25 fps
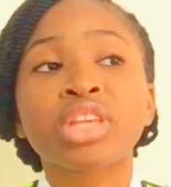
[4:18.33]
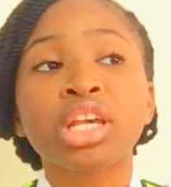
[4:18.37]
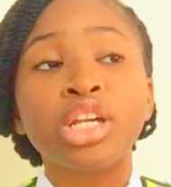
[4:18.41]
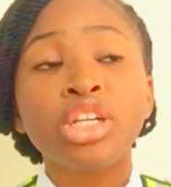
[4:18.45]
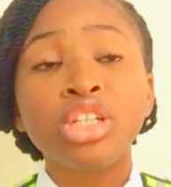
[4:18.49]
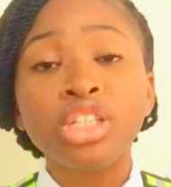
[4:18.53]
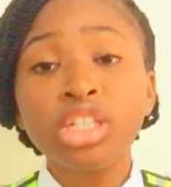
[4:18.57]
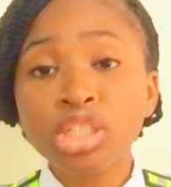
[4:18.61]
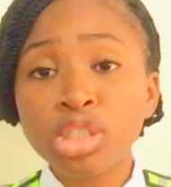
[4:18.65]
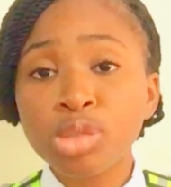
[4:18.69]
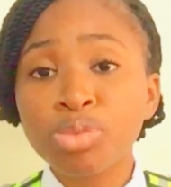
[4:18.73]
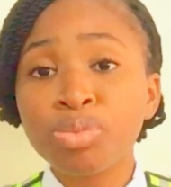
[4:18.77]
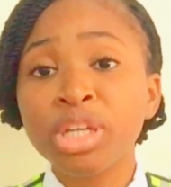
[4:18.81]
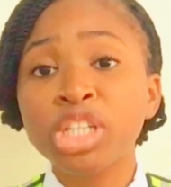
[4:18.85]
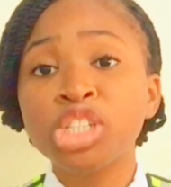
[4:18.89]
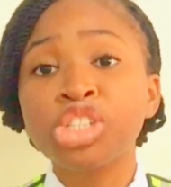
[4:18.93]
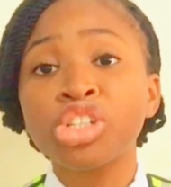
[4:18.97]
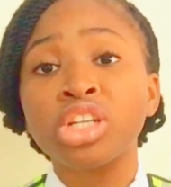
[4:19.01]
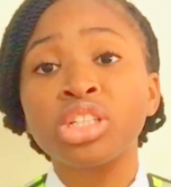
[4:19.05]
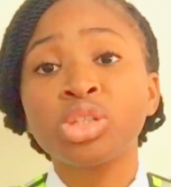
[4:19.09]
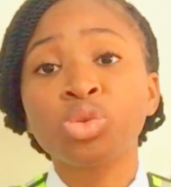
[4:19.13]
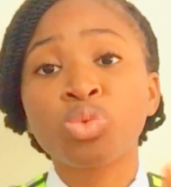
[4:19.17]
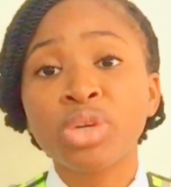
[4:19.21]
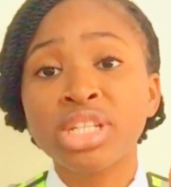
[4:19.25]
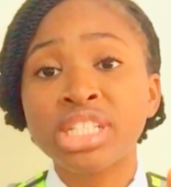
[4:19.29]
You need to make
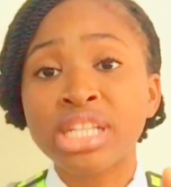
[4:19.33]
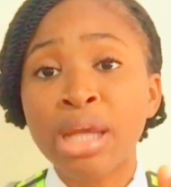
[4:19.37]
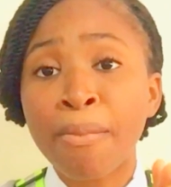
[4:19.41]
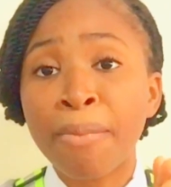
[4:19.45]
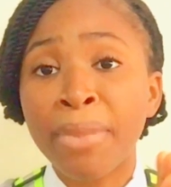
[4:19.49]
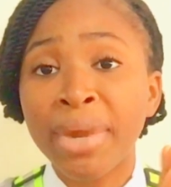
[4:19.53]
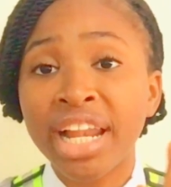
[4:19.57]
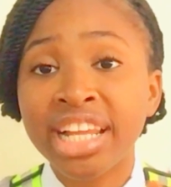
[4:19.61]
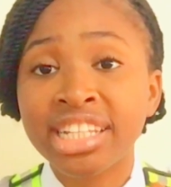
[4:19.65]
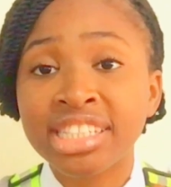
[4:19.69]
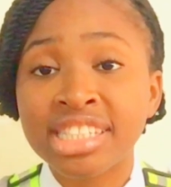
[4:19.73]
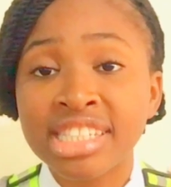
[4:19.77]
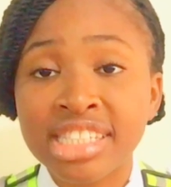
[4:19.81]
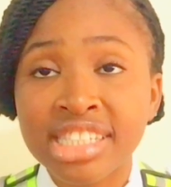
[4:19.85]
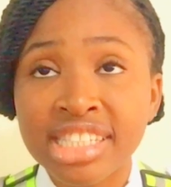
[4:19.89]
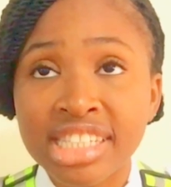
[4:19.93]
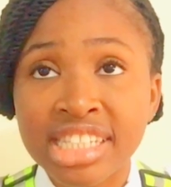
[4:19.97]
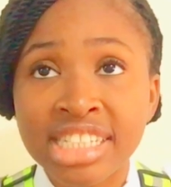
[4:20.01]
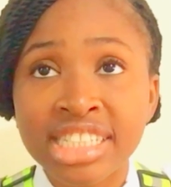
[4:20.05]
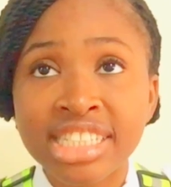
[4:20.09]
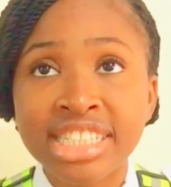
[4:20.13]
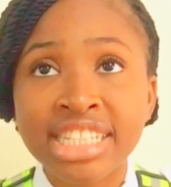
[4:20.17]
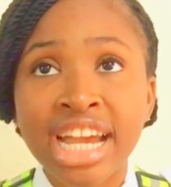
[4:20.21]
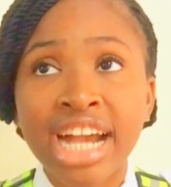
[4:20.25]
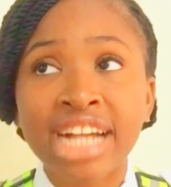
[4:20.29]
sure the weight and balance is
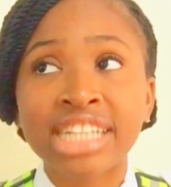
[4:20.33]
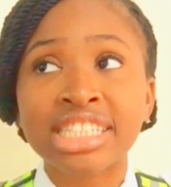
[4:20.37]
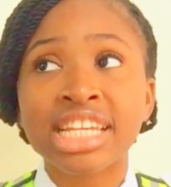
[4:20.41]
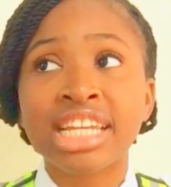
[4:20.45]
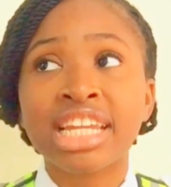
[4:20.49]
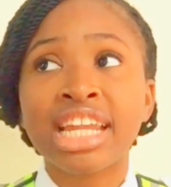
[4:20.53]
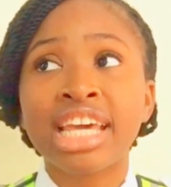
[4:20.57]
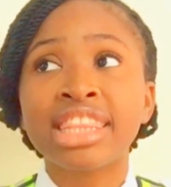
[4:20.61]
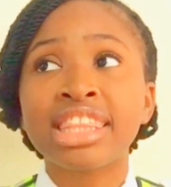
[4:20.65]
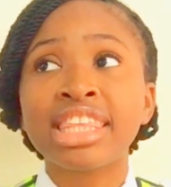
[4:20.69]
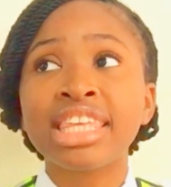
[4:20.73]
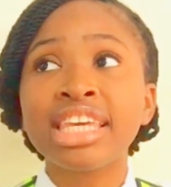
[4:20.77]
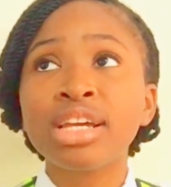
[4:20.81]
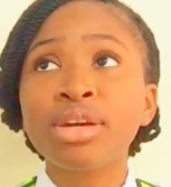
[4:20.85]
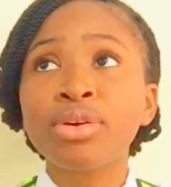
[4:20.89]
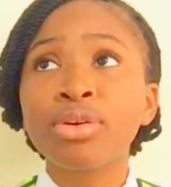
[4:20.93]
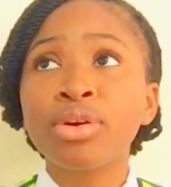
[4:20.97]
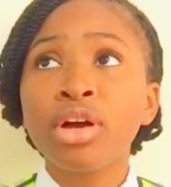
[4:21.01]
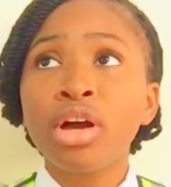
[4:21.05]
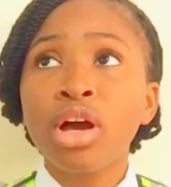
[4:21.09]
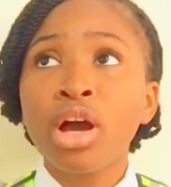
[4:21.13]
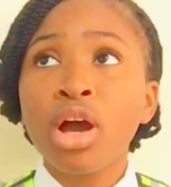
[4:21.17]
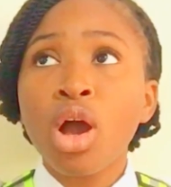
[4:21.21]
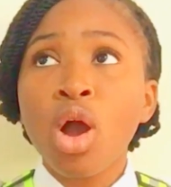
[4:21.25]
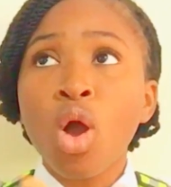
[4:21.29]
intact. And I think
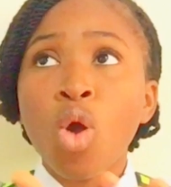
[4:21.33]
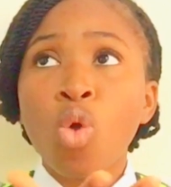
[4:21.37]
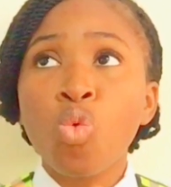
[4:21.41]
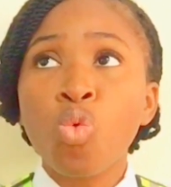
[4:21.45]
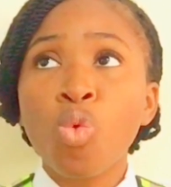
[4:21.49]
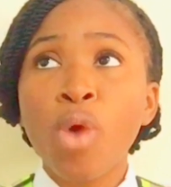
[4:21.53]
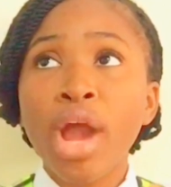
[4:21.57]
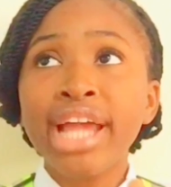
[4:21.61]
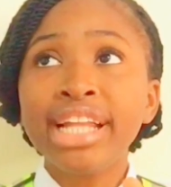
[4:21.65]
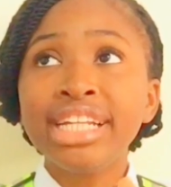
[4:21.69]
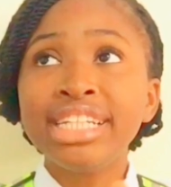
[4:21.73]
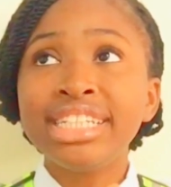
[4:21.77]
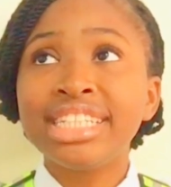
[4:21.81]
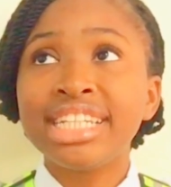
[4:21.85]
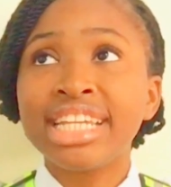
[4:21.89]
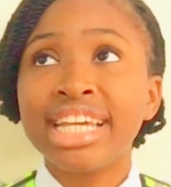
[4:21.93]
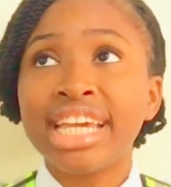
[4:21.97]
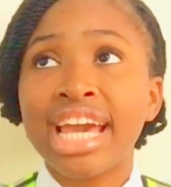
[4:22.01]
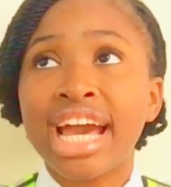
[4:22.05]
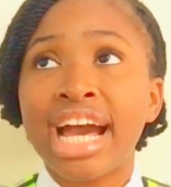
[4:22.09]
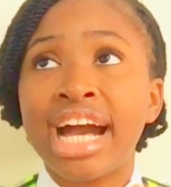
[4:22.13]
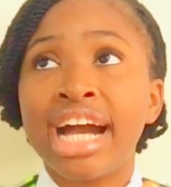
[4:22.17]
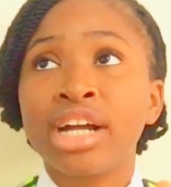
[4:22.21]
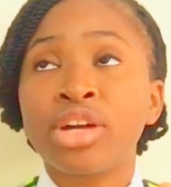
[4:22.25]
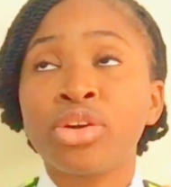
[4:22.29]
when
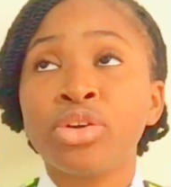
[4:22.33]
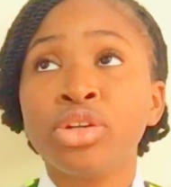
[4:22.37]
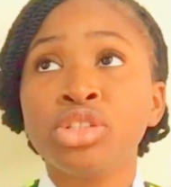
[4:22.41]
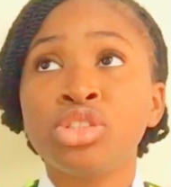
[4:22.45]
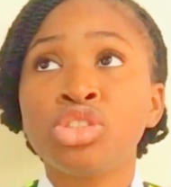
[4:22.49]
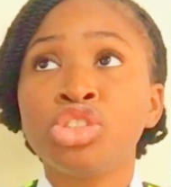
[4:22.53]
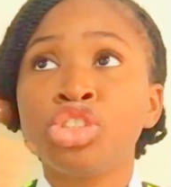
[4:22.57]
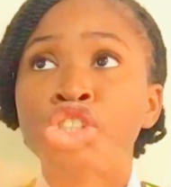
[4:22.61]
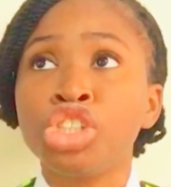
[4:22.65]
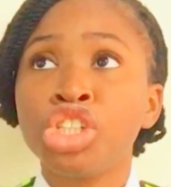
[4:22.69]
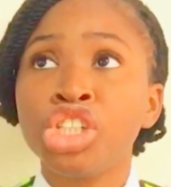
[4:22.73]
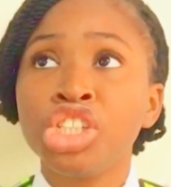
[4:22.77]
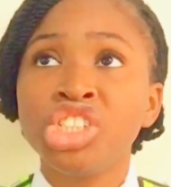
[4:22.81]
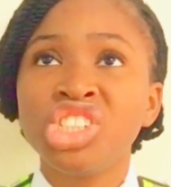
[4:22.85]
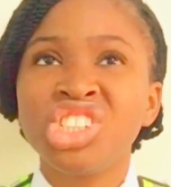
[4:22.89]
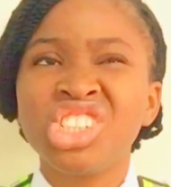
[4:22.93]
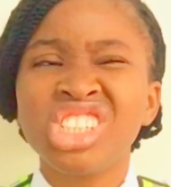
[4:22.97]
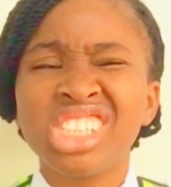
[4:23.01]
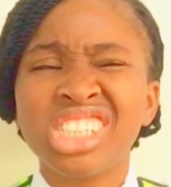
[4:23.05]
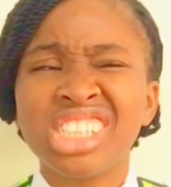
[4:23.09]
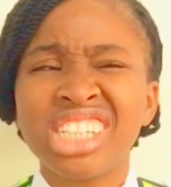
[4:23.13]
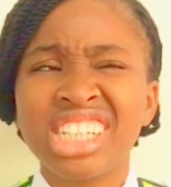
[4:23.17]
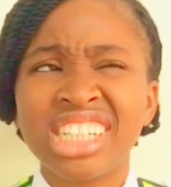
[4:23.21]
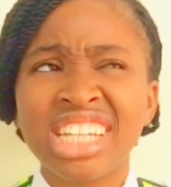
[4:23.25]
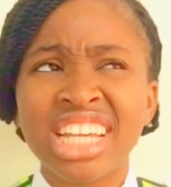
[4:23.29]
they are going to change
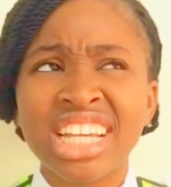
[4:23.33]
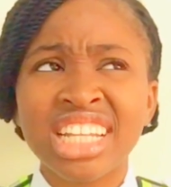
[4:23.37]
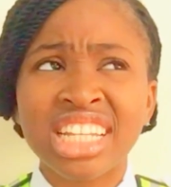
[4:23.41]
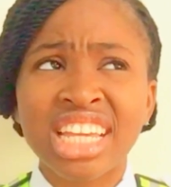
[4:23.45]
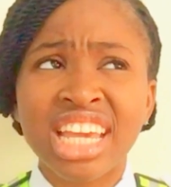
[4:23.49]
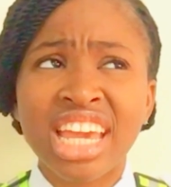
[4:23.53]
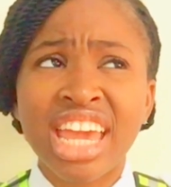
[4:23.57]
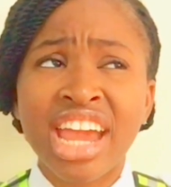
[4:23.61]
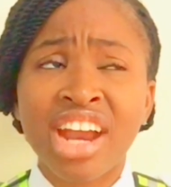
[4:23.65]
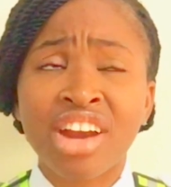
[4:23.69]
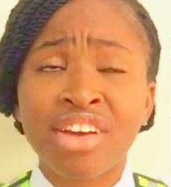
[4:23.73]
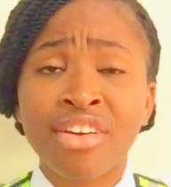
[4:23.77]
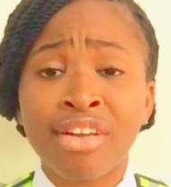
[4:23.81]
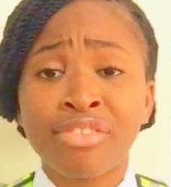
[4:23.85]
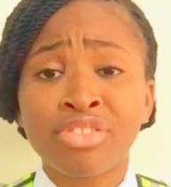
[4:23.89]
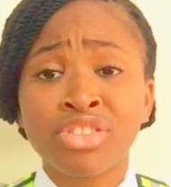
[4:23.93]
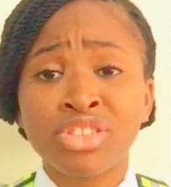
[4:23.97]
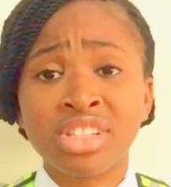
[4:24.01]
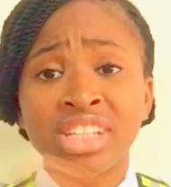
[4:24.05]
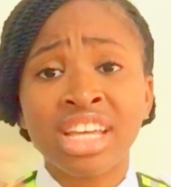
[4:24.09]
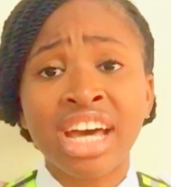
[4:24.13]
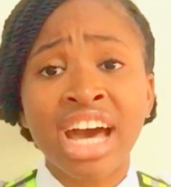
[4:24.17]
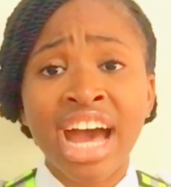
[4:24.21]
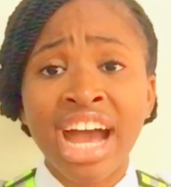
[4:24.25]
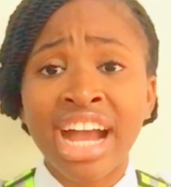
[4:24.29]
it, they take the aircraft
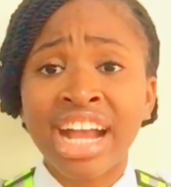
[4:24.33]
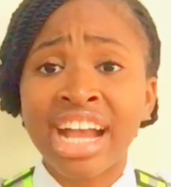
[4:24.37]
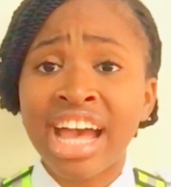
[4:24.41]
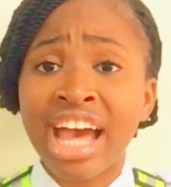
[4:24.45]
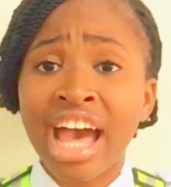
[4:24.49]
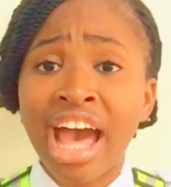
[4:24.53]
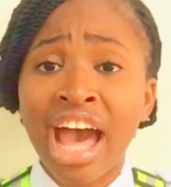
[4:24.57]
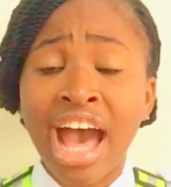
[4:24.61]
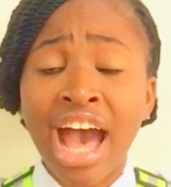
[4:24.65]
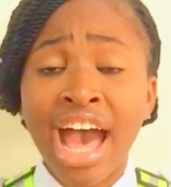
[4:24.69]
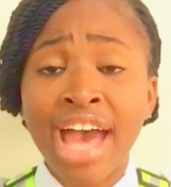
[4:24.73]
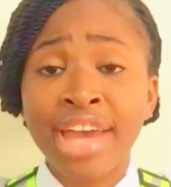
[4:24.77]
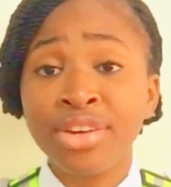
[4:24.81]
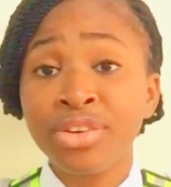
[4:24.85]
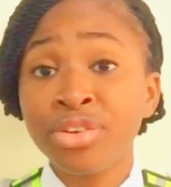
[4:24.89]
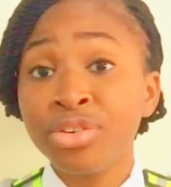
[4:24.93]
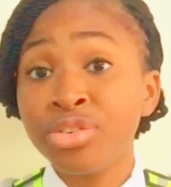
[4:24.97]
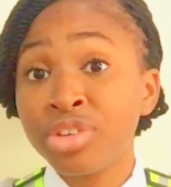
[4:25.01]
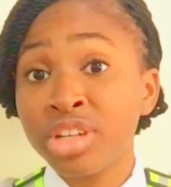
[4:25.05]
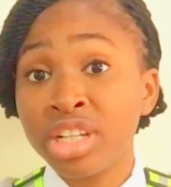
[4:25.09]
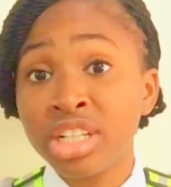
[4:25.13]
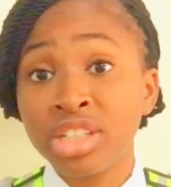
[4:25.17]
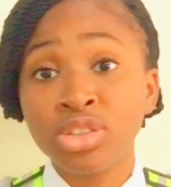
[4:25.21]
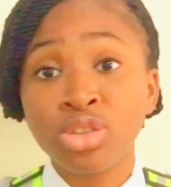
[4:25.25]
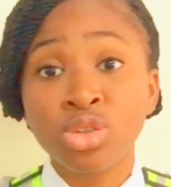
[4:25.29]
to the hangar. I don't
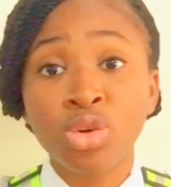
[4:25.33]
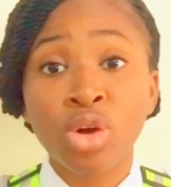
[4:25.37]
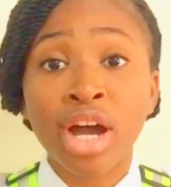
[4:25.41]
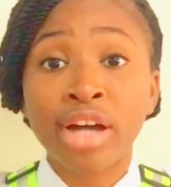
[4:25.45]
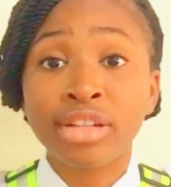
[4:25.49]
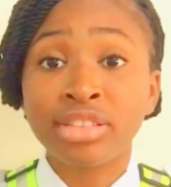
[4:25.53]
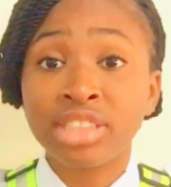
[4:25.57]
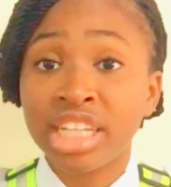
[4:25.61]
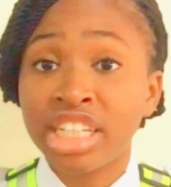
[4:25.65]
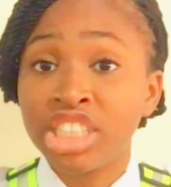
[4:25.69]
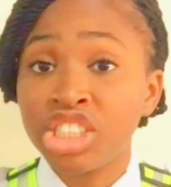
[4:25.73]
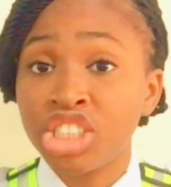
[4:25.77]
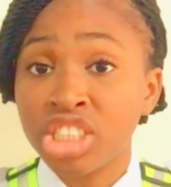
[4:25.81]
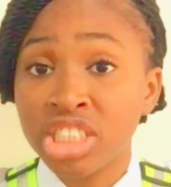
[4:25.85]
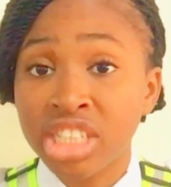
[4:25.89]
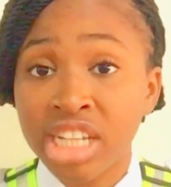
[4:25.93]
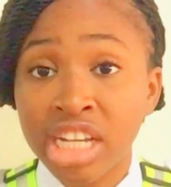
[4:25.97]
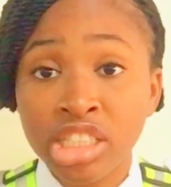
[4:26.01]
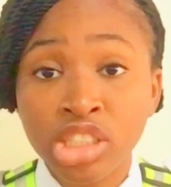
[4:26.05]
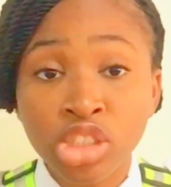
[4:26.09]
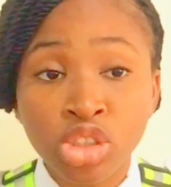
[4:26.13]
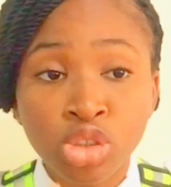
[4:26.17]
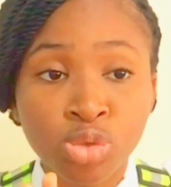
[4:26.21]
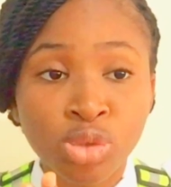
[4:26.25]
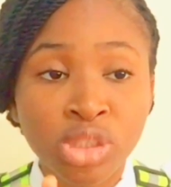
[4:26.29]
really know how the
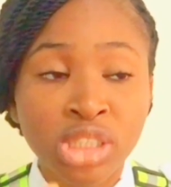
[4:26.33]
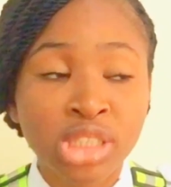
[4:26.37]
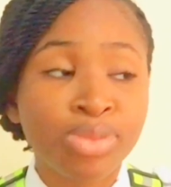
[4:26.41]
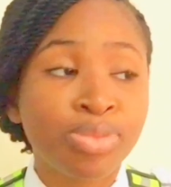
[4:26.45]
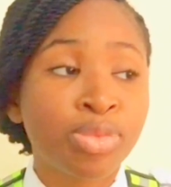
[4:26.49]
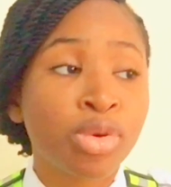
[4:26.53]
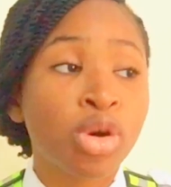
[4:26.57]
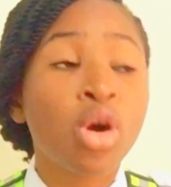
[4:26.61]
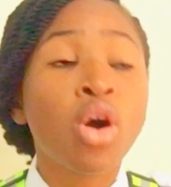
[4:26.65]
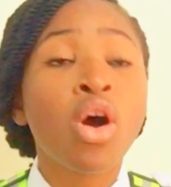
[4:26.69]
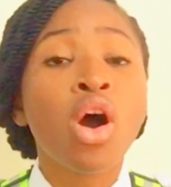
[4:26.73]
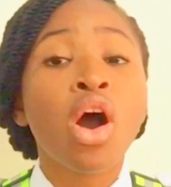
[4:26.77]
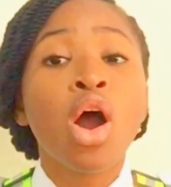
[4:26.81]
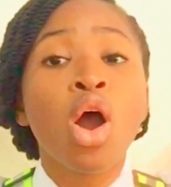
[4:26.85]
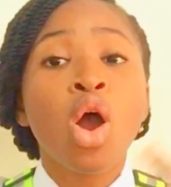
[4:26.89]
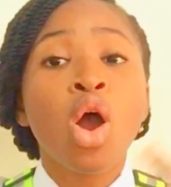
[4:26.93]
engineers do it, but